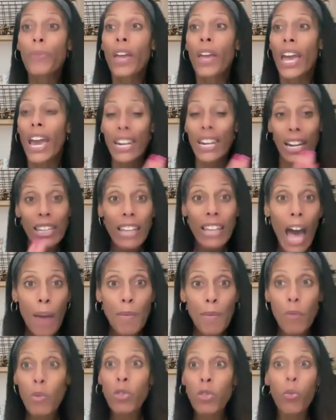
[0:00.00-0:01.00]
in
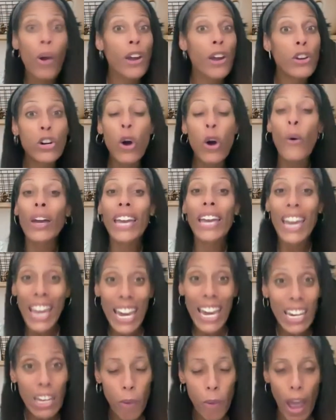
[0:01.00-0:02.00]
alignment with where you're going
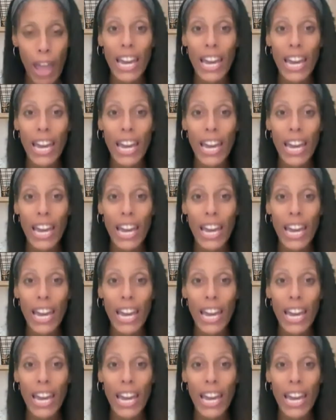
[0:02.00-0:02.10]
anyway.